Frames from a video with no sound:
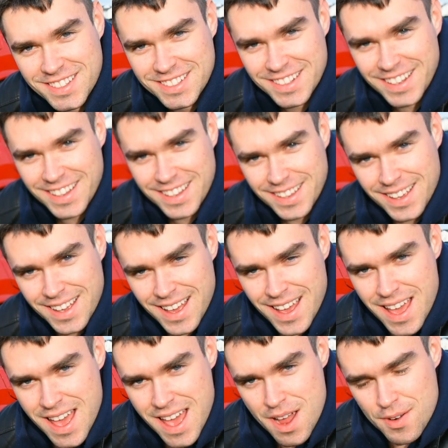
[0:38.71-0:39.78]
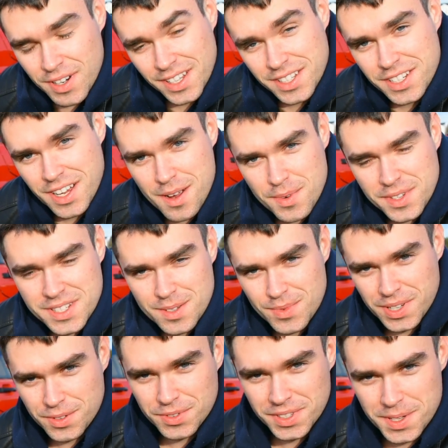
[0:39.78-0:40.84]
Today we're going to talk about
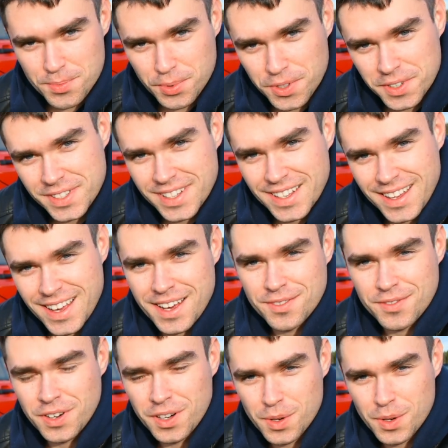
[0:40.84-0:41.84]
something really important that I've